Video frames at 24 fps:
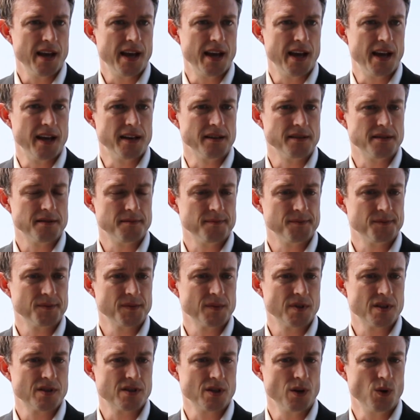And
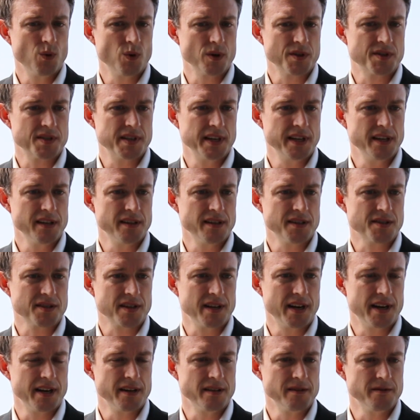so we're seeing this
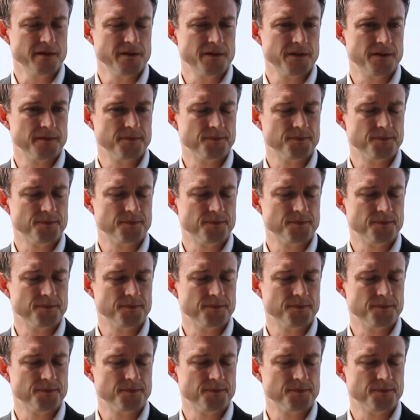kind of